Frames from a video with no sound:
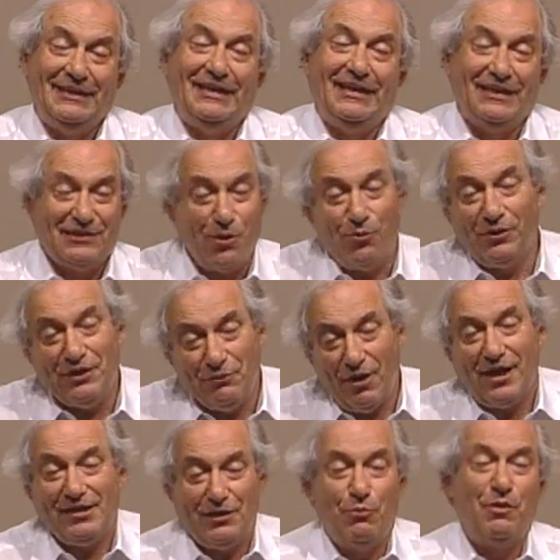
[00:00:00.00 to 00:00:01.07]
It's only
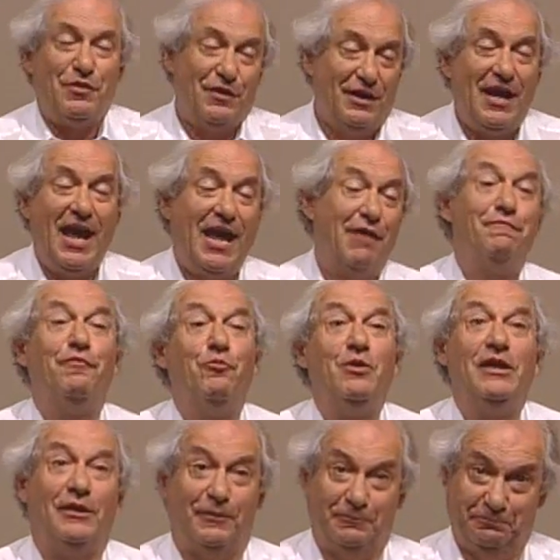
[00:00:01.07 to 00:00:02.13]
right to within half a
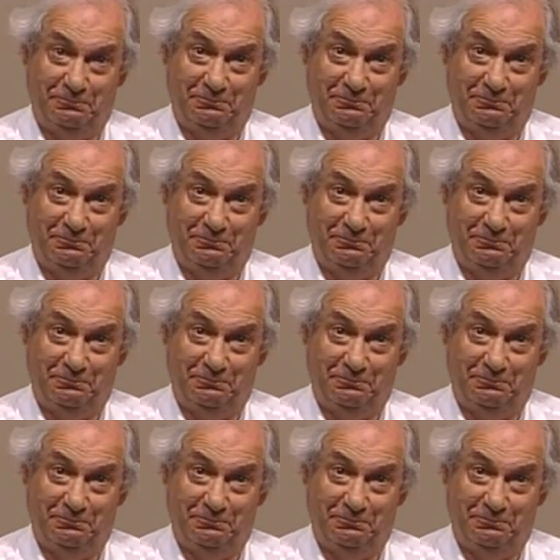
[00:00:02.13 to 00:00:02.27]
wheel.